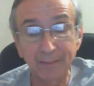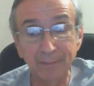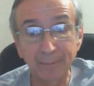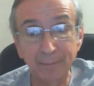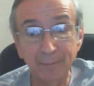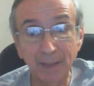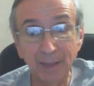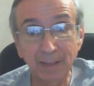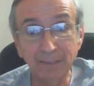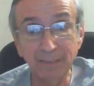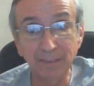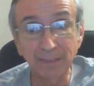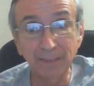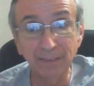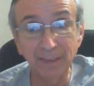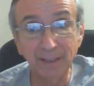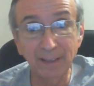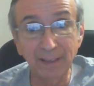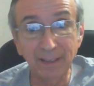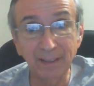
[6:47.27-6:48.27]

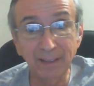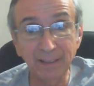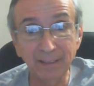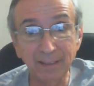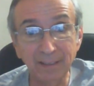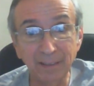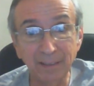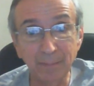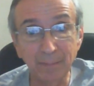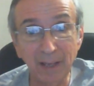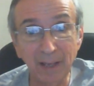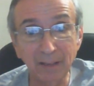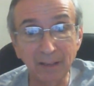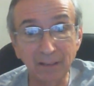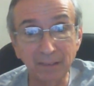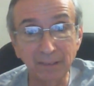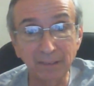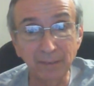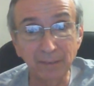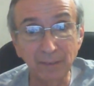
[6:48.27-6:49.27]
basically could make
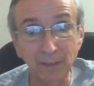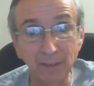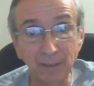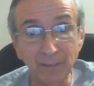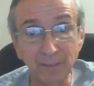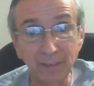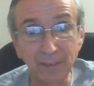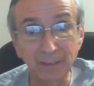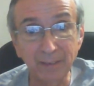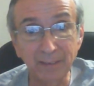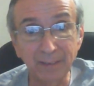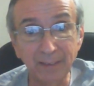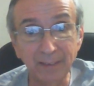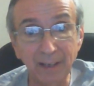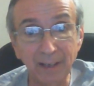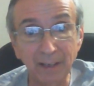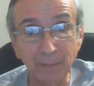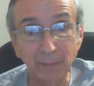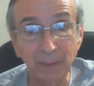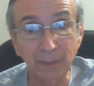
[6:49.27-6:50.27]
us an offer
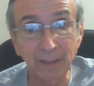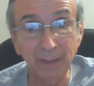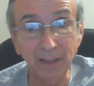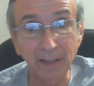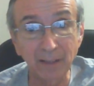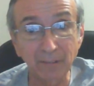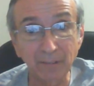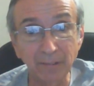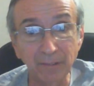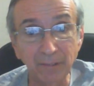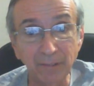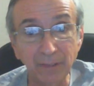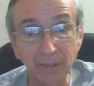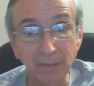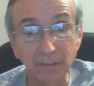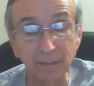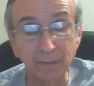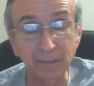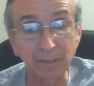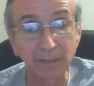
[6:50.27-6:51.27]
that we can't
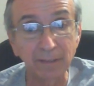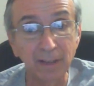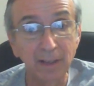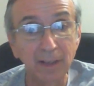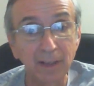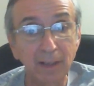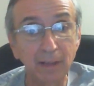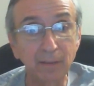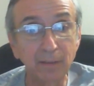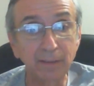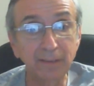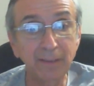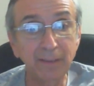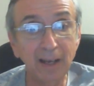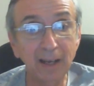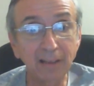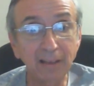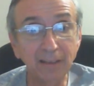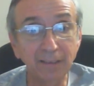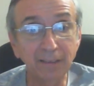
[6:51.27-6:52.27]
refuse. It was
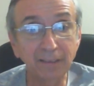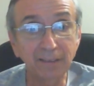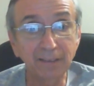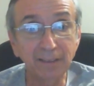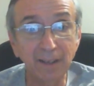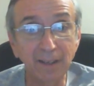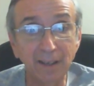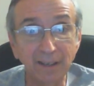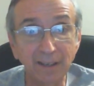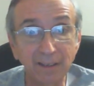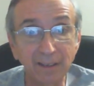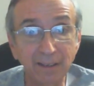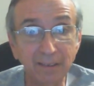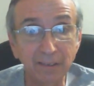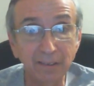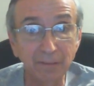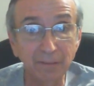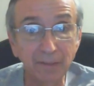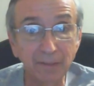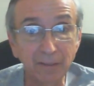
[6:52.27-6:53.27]
Dr. Scarlett's
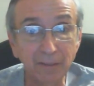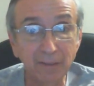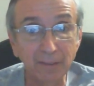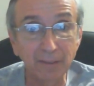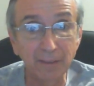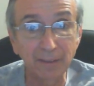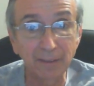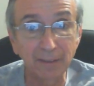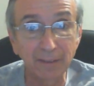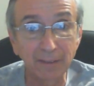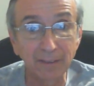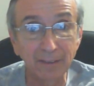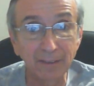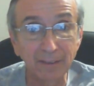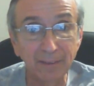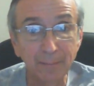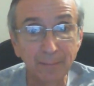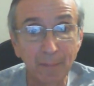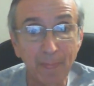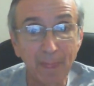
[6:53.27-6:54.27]

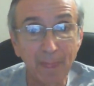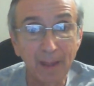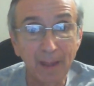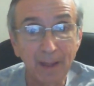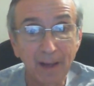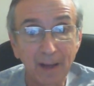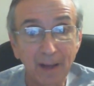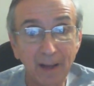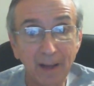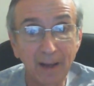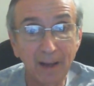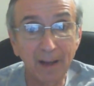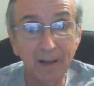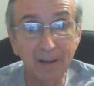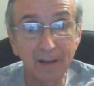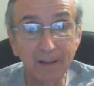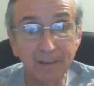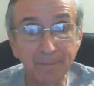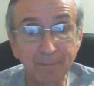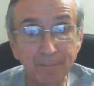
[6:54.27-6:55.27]
original
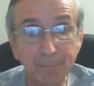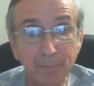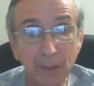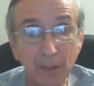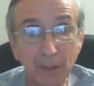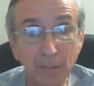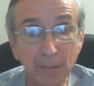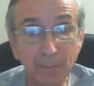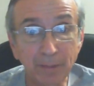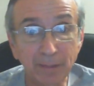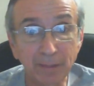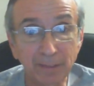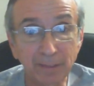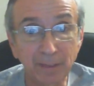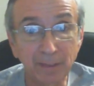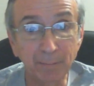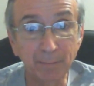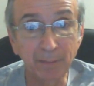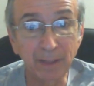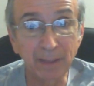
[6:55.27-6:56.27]
purpose
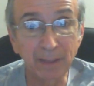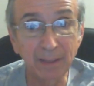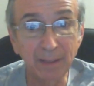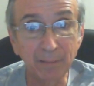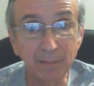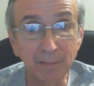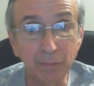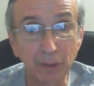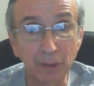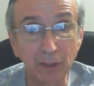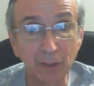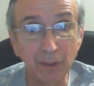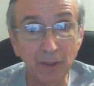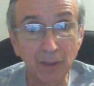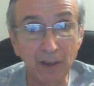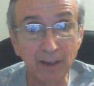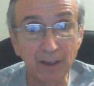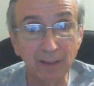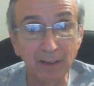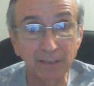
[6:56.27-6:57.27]
in being brought
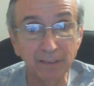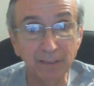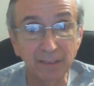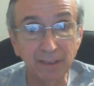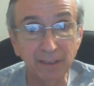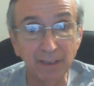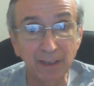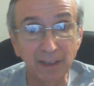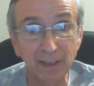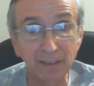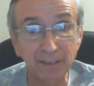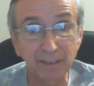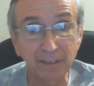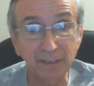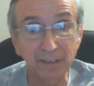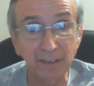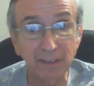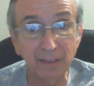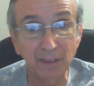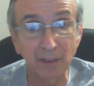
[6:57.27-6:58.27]
on as
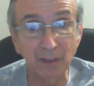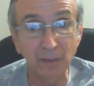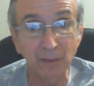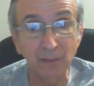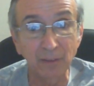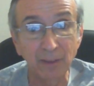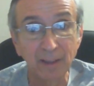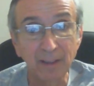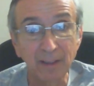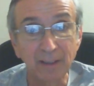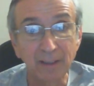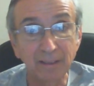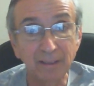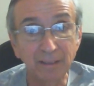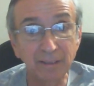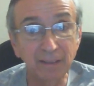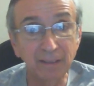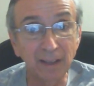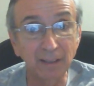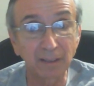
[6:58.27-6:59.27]
CEO to
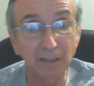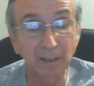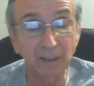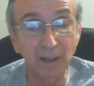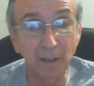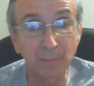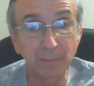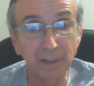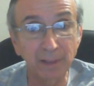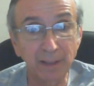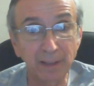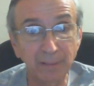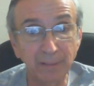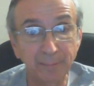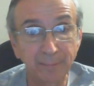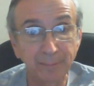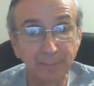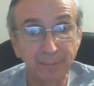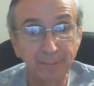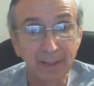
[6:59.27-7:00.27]
sell the company.
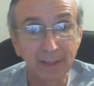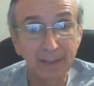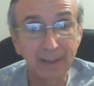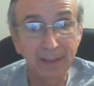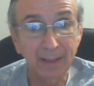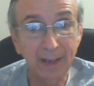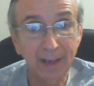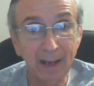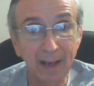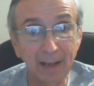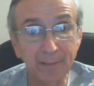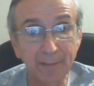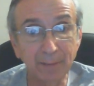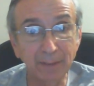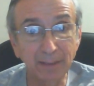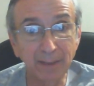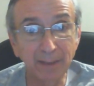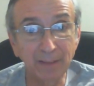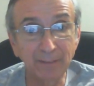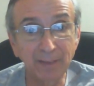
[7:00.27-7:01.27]
I
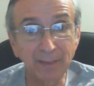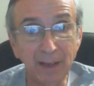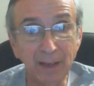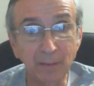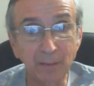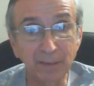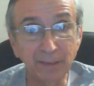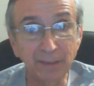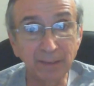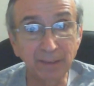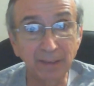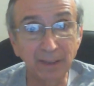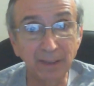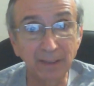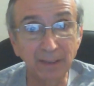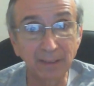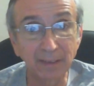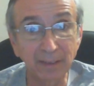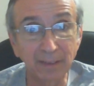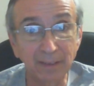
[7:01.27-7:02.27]
believe was
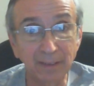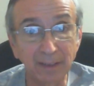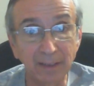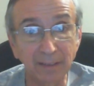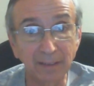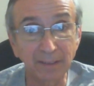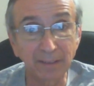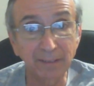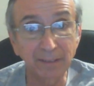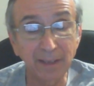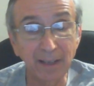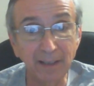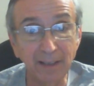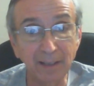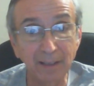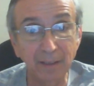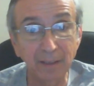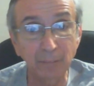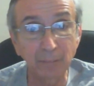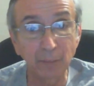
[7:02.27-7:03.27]
clearly
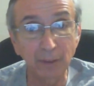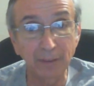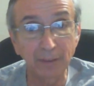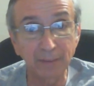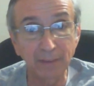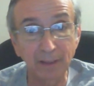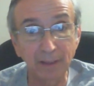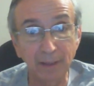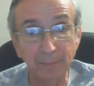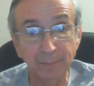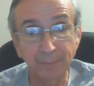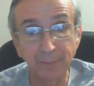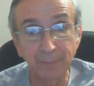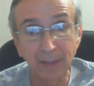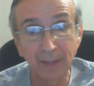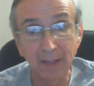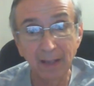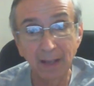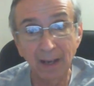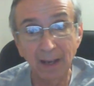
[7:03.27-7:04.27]
stated at one time.
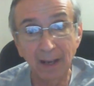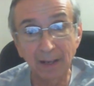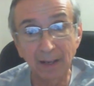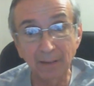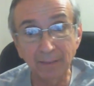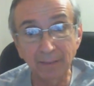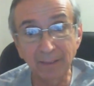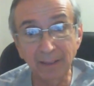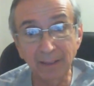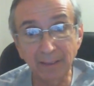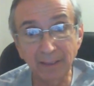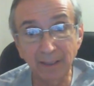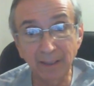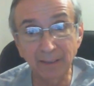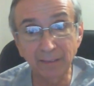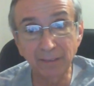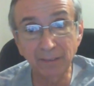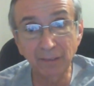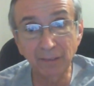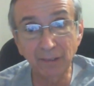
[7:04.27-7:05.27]
I don't think
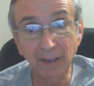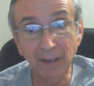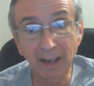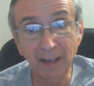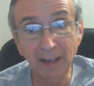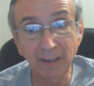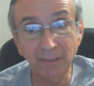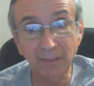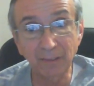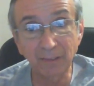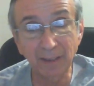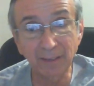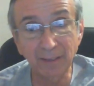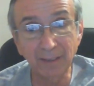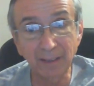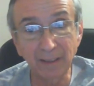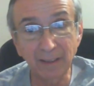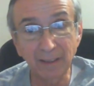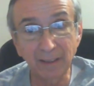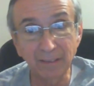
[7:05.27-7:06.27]
that's changed. I
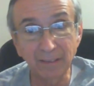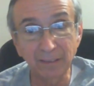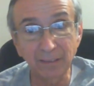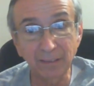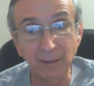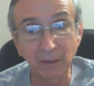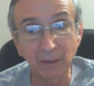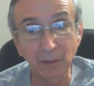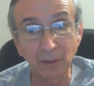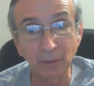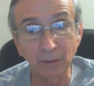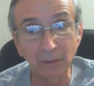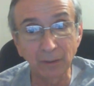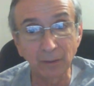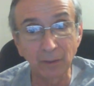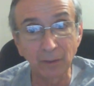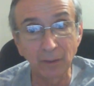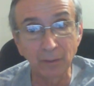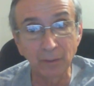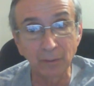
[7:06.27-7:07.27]
think his goal,
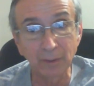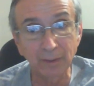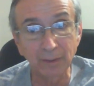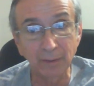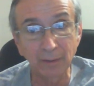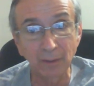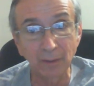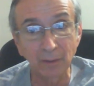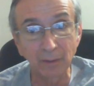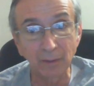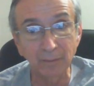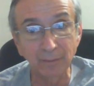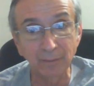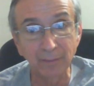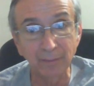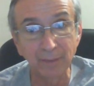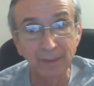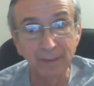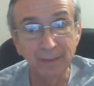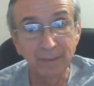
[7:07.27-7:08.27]
along with the goal of
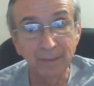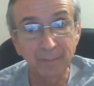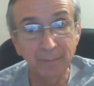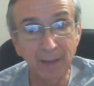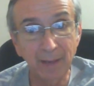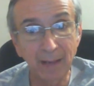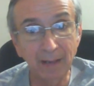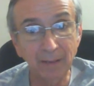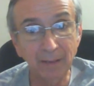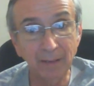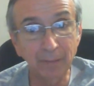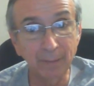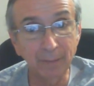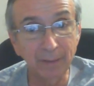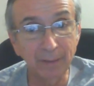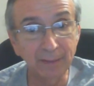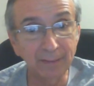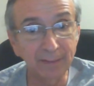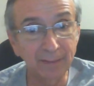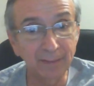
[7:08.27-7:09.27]

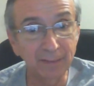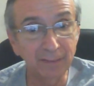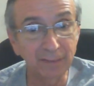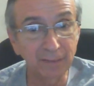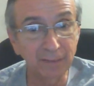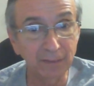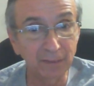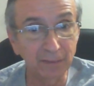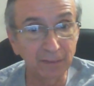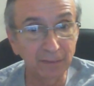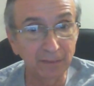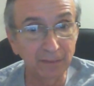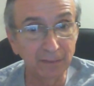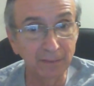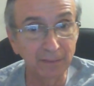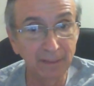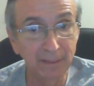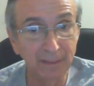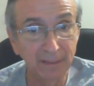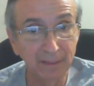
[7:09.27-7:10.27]
management, is
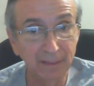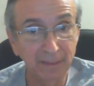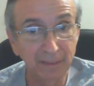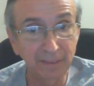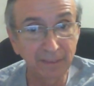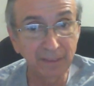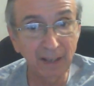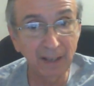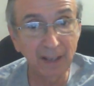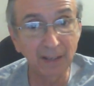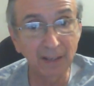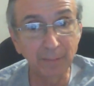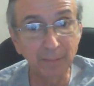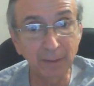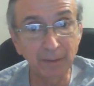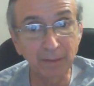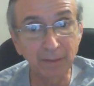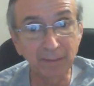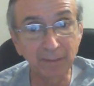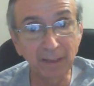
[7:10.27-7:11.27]
to sell
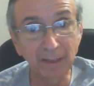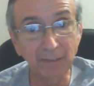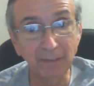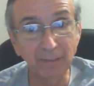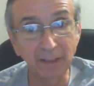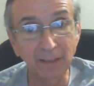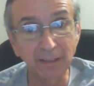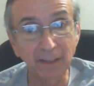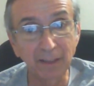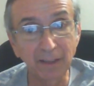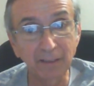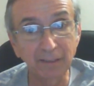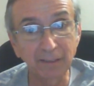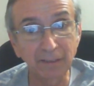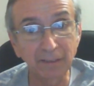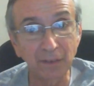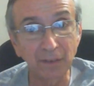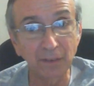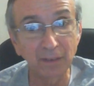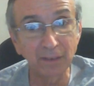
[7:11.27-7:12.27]
because they realize
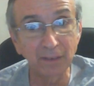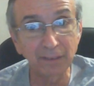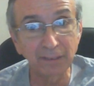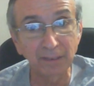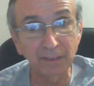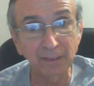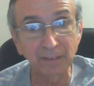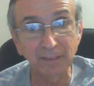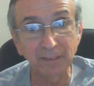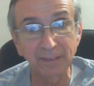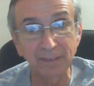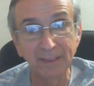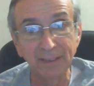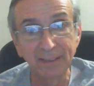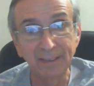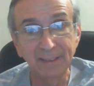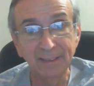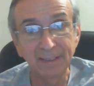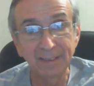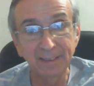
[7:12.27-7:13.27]
also
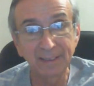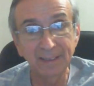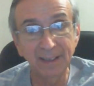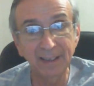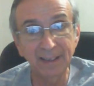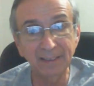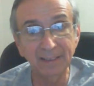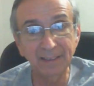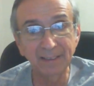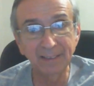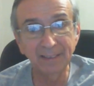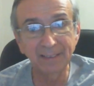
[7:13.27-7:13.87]
that